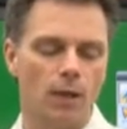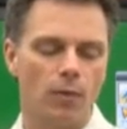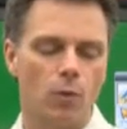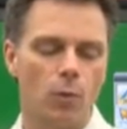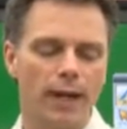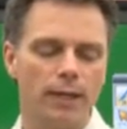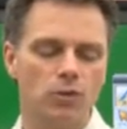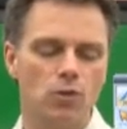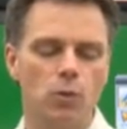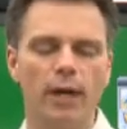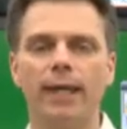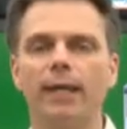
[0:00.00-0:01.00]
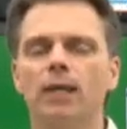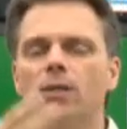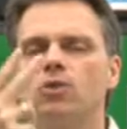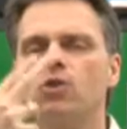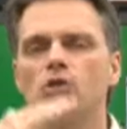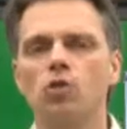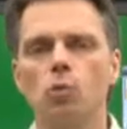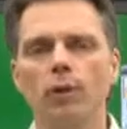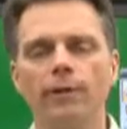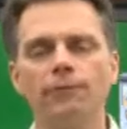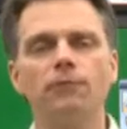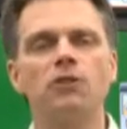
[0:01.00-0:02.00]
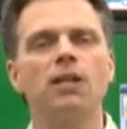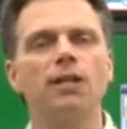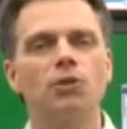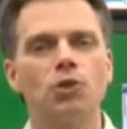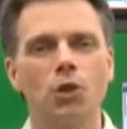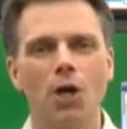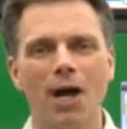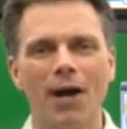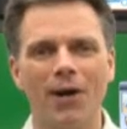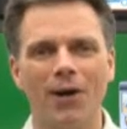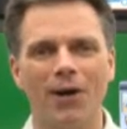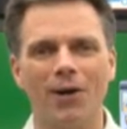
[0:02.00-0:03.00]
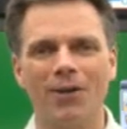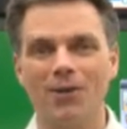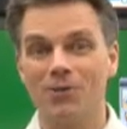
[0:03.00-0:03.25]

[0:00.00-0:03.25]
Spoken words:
The right to a swift trial.